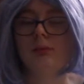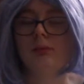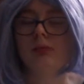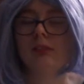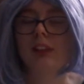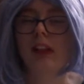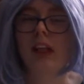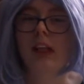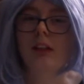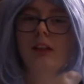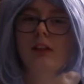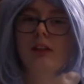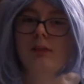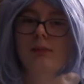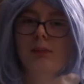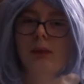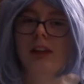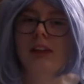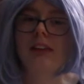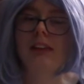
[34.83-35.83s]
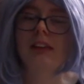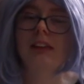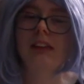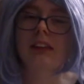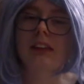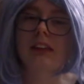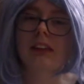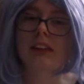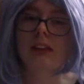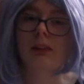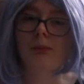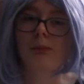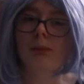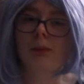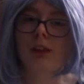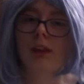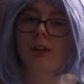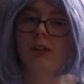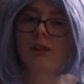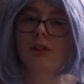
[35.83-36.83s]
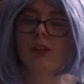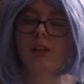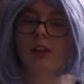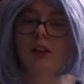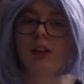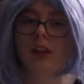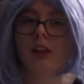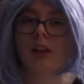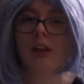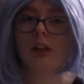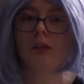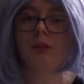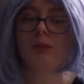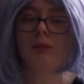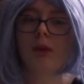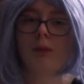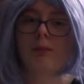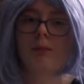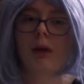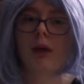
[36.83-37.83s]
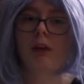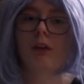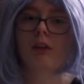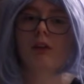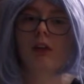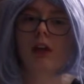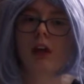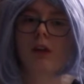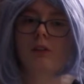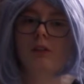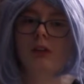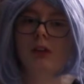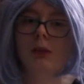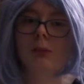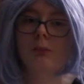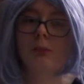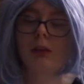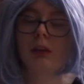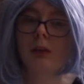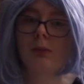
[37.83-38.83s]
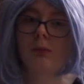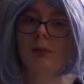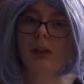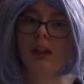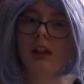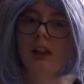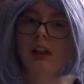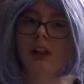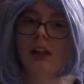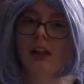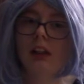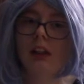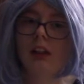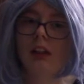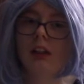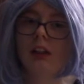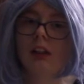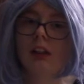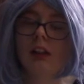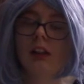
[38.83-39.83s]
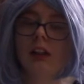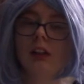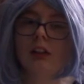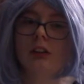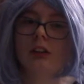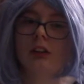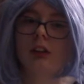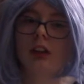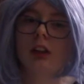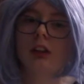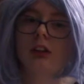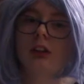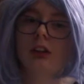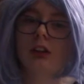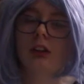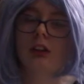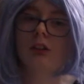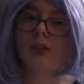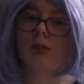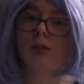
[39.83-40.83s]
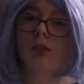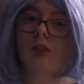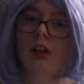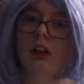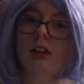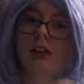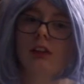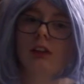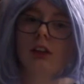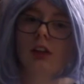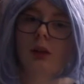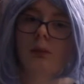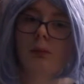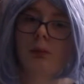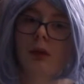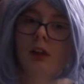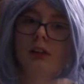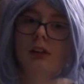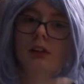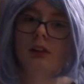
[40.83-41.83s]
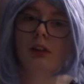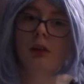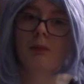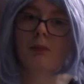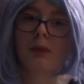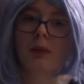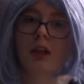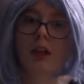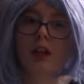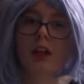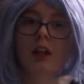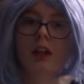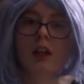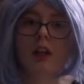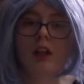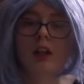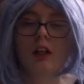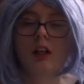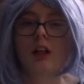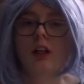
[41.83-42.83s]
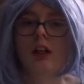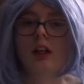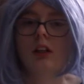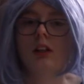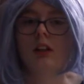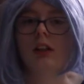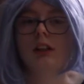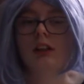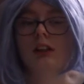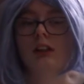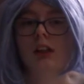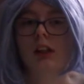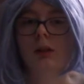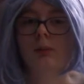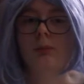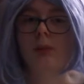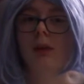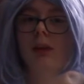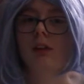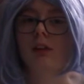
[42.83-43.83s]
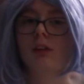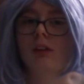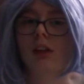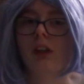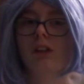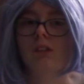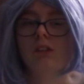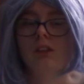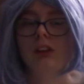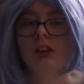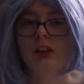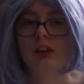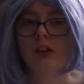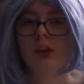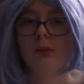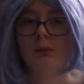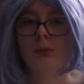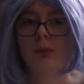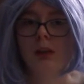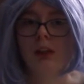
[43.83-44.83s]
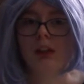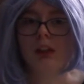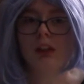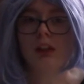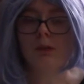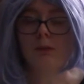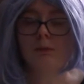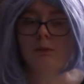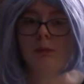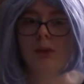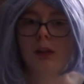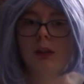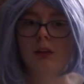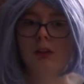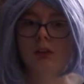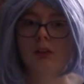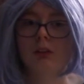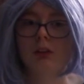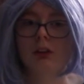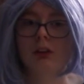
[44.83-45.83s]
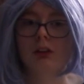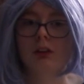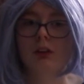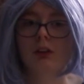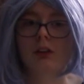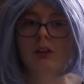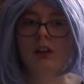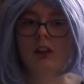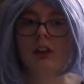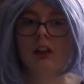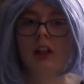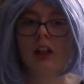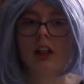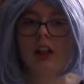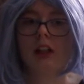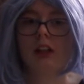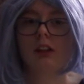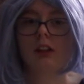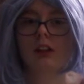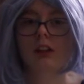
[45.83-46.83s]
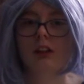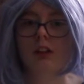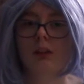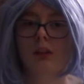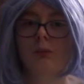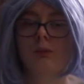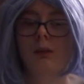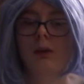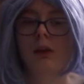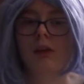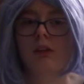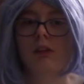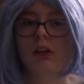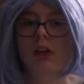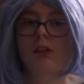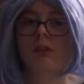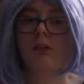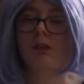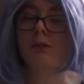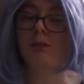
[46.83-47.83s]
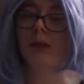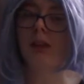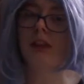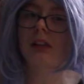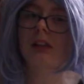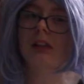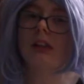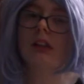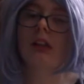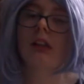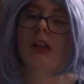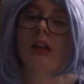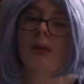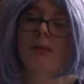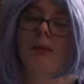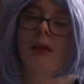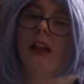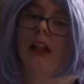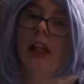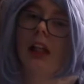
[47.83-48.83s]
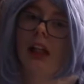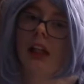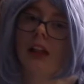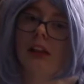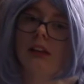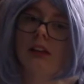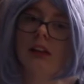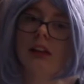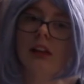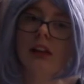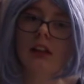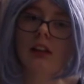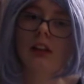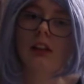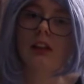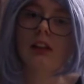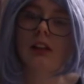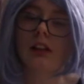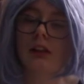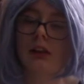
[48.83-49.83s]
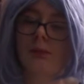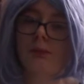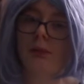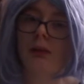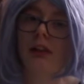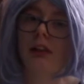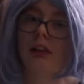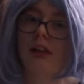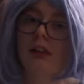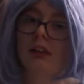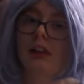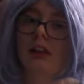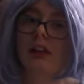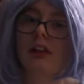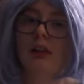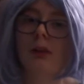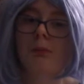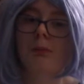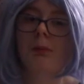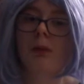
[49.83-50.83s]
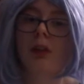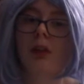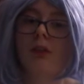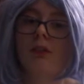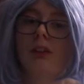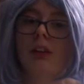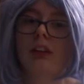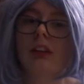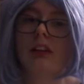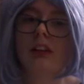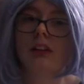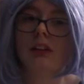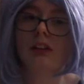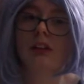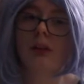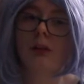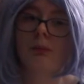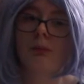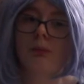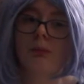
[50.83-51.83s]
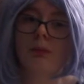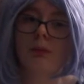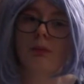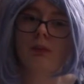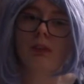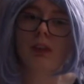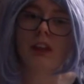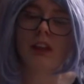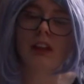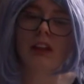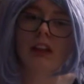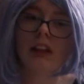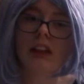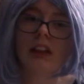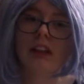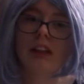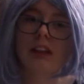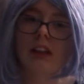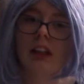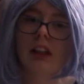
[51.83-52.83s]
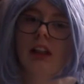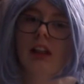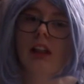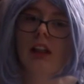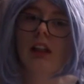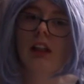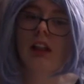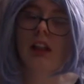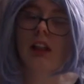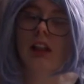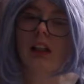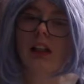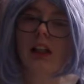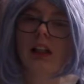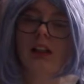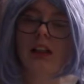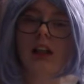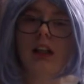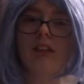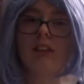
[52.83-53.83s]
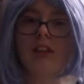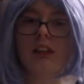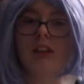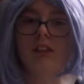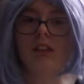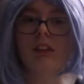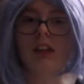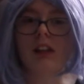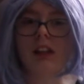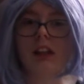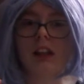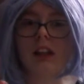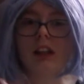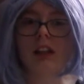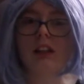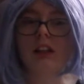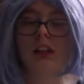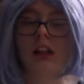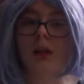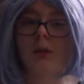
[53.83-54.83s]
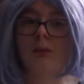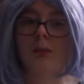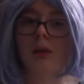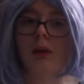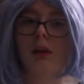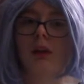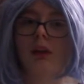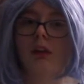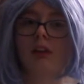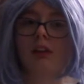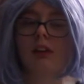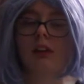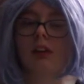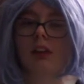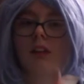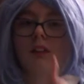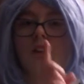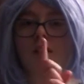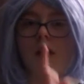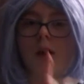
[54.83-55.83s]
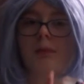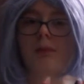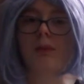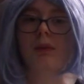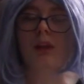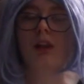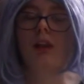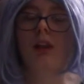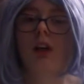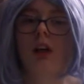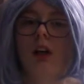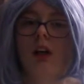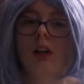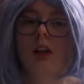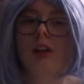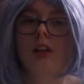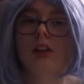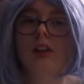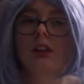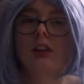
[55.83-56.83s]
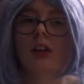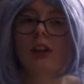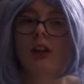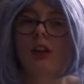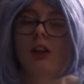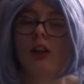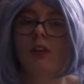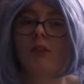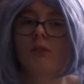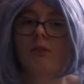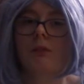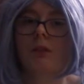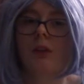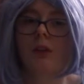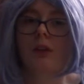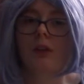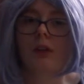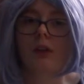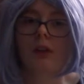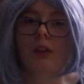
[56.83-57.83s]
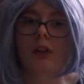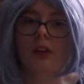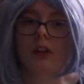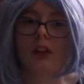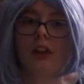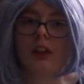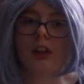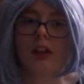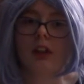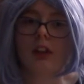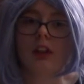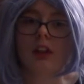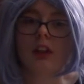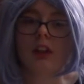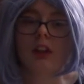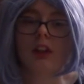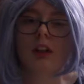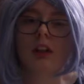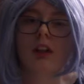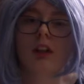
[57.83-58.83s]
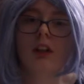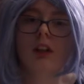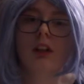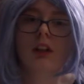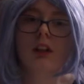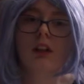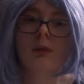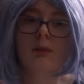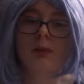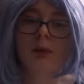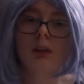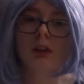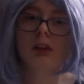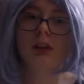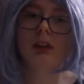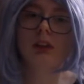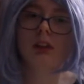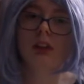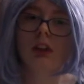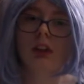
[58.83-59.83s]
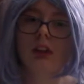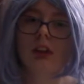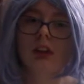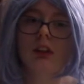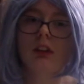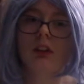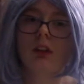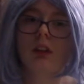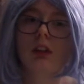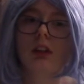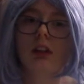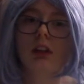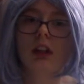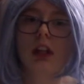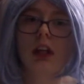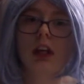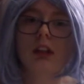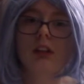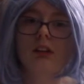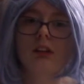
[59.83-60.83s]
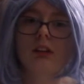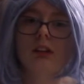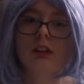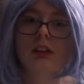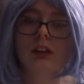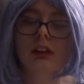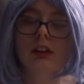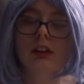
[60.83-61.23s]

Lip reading: yeah, that's basically a summary. The one paragraph is going to be the beginning, introduction, and what the plot's going to be. The second paragraph is going to be the middle of the story, and the third paragraph is basically going to be the ending. That's basically a summary of what it is. Again, I will leave a link down below, and I'll leave it up in the cards for the computer screen on how to do a